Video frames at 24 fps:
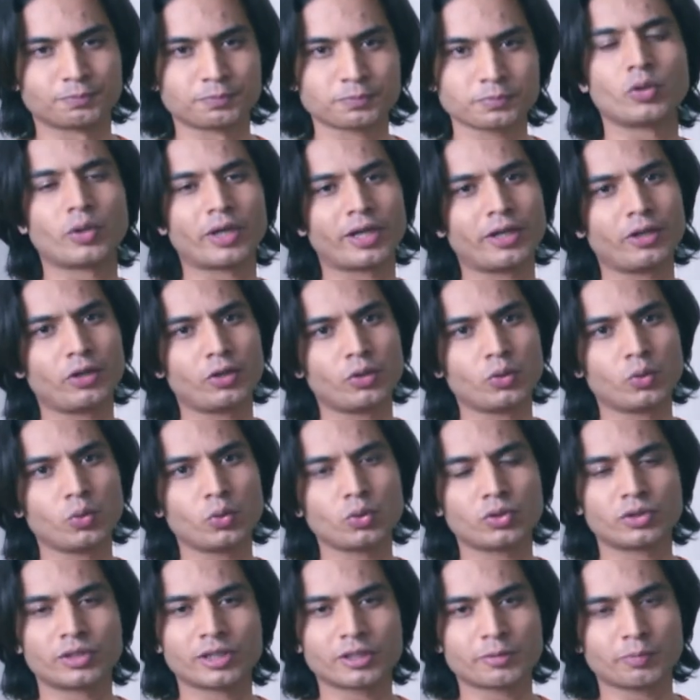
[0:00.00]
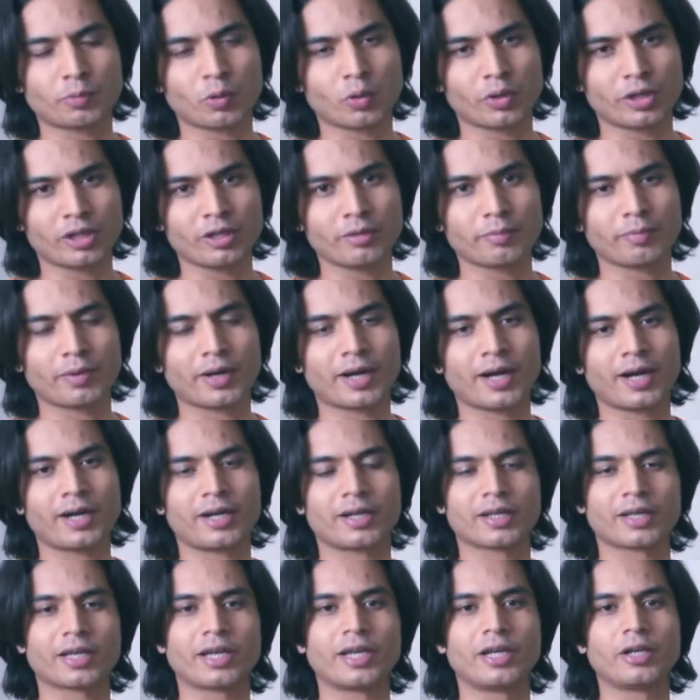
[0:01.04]
You can use this protein bread
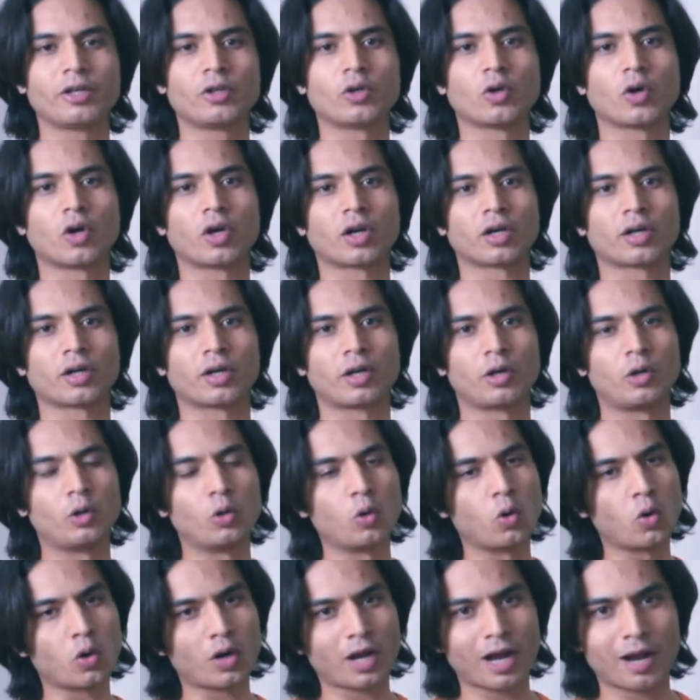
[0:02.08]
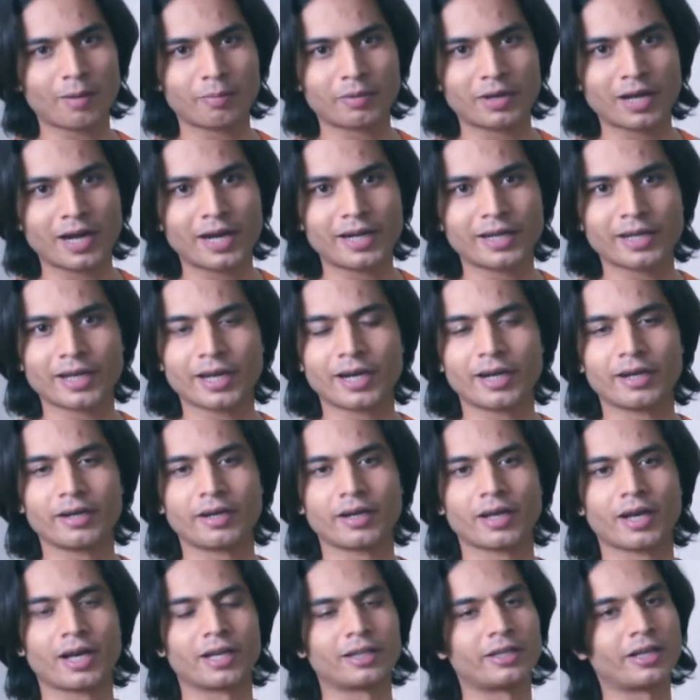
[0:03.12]
in your low carb diet
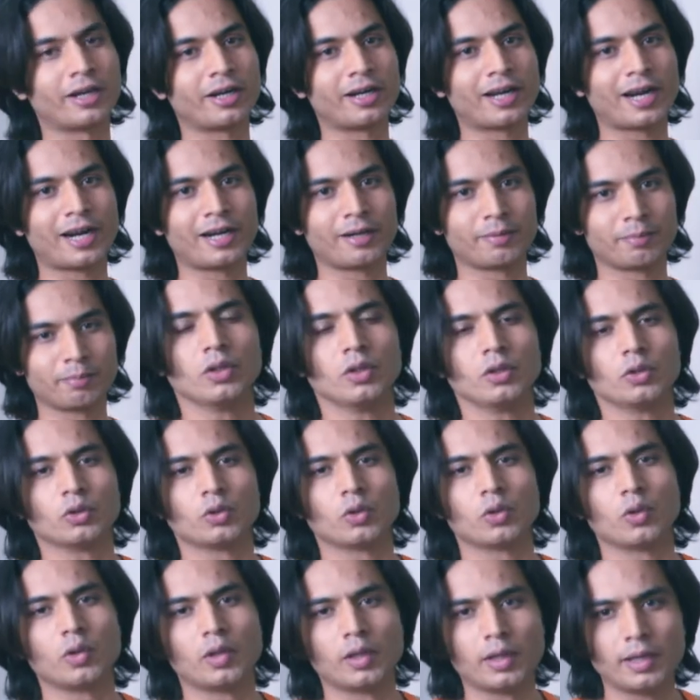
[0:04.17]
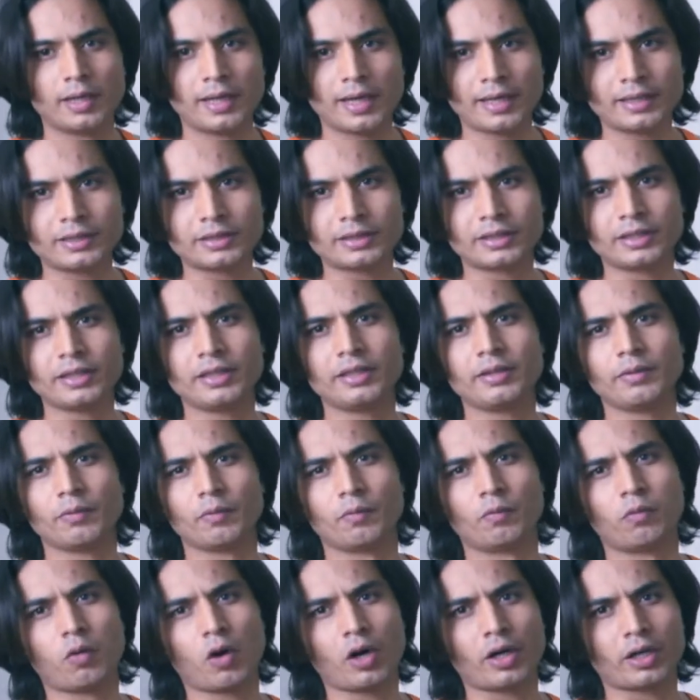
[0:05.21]
and other diet. So let's see
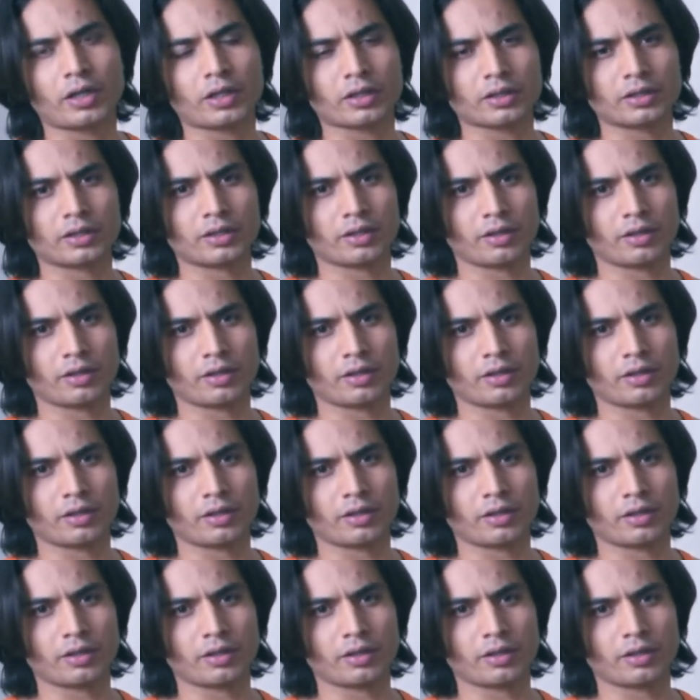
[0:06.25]
what